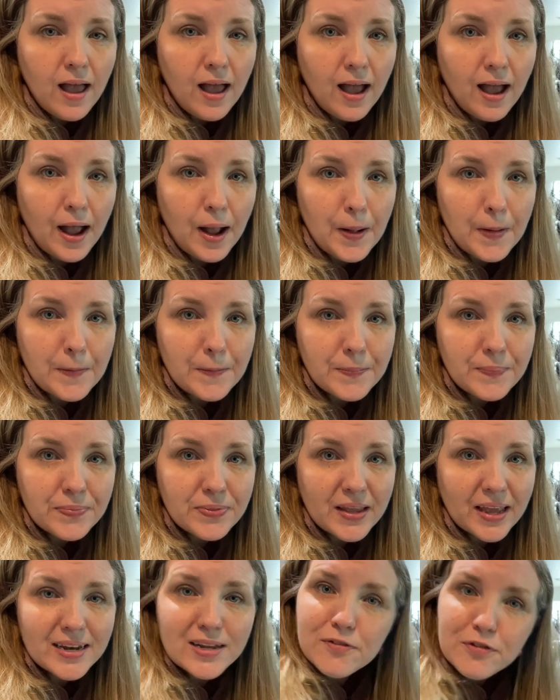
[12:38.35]
And
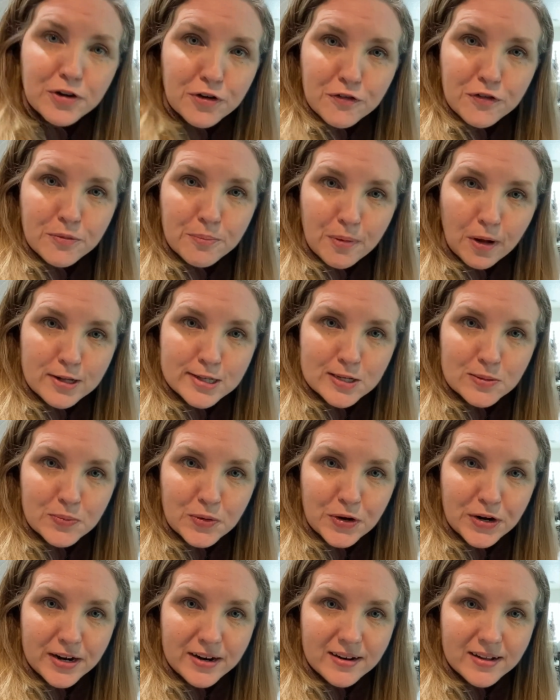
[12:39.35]
if you're from
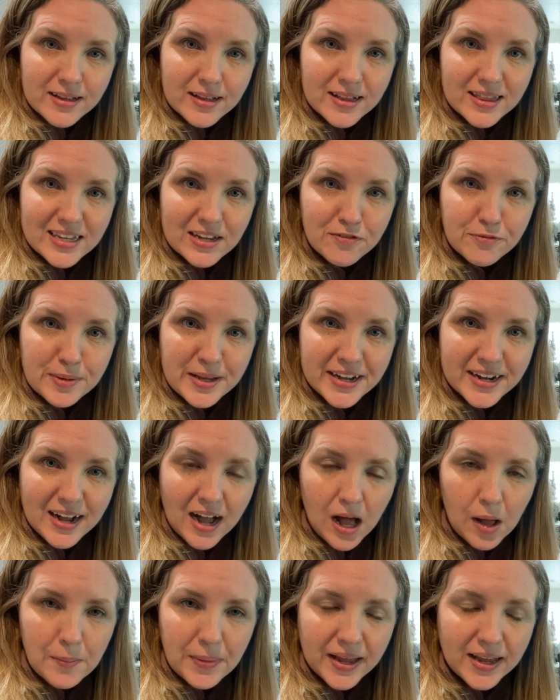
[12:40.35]
Baltimore, leave me a
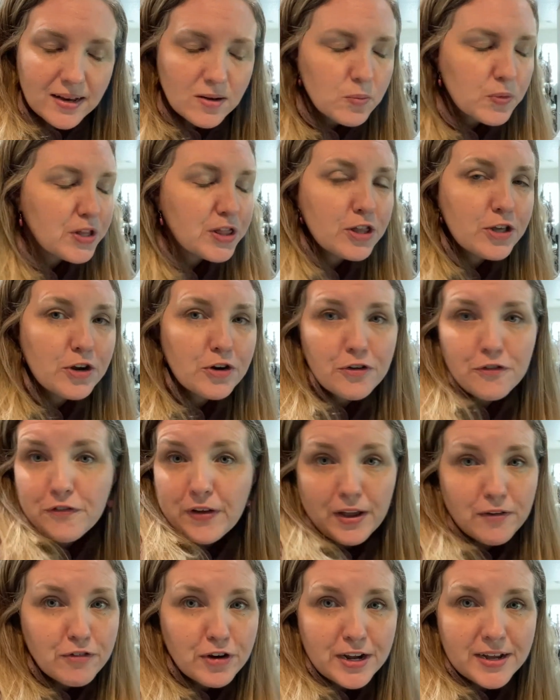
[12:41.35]
comment with your
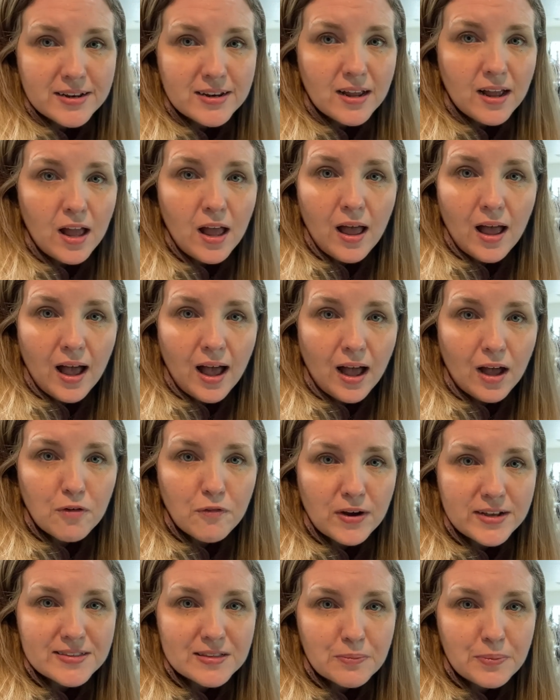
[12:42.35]
favorite
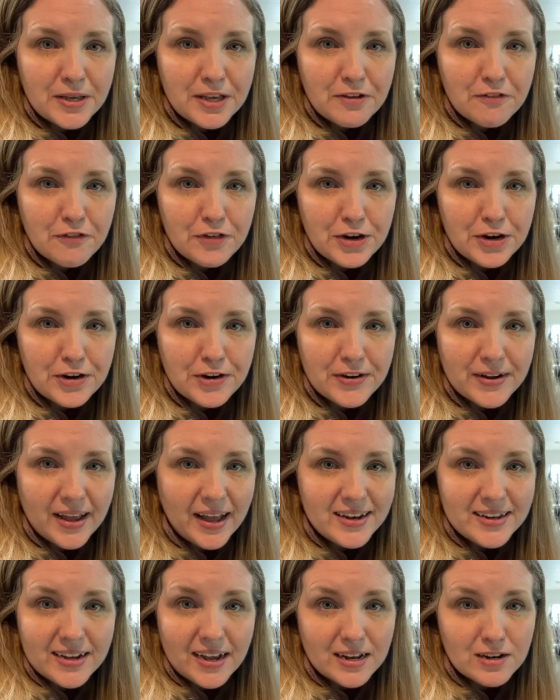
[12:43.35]
recipe for
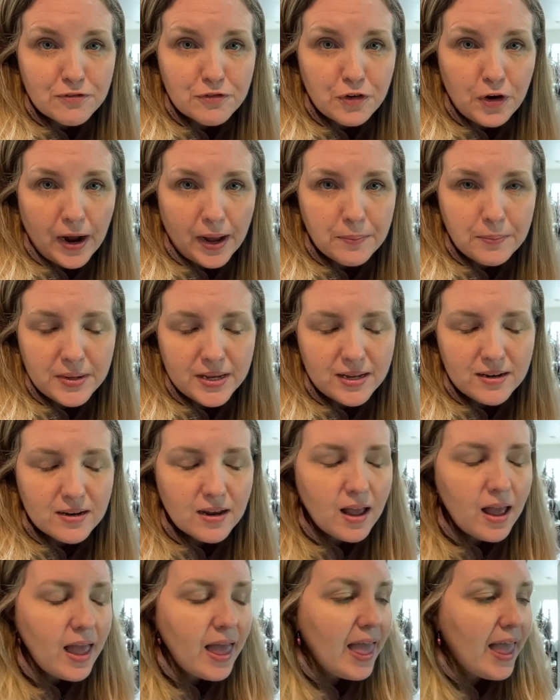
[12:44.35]
any kind of crab meat,
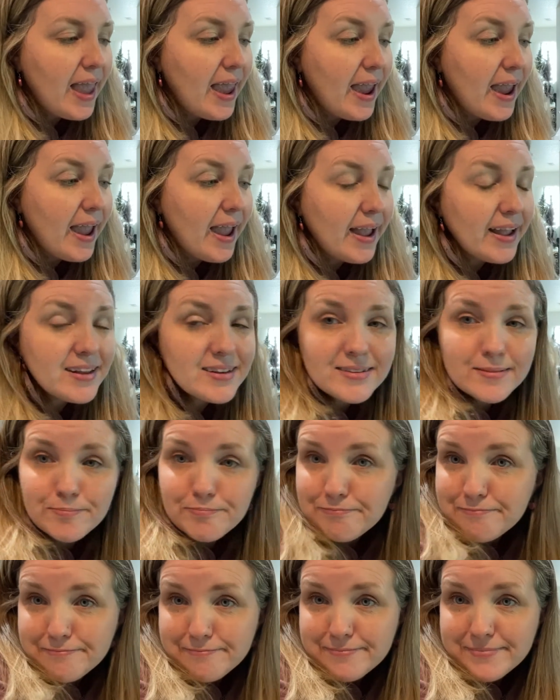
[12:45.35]
and
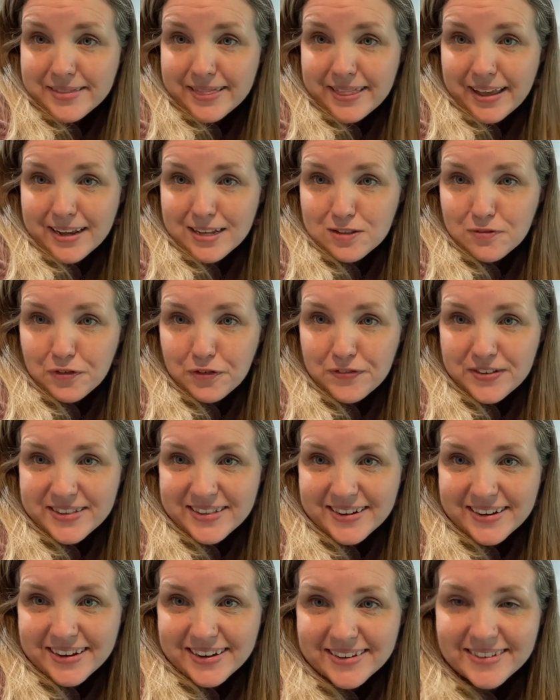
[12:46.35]
thanks for
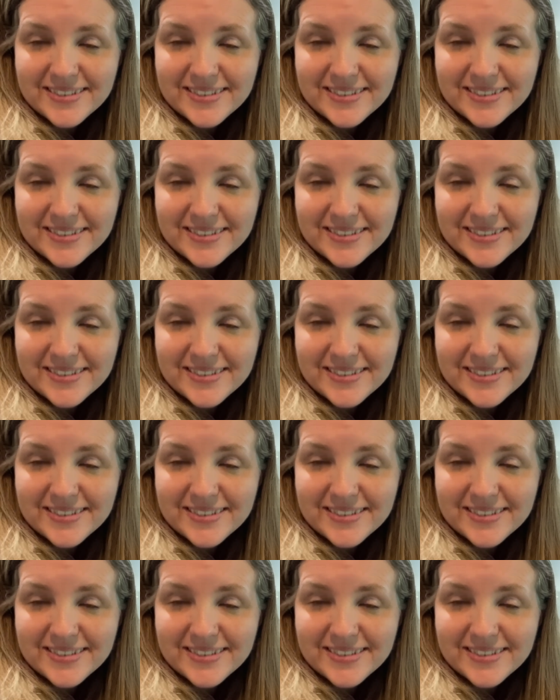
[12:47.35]
visiting.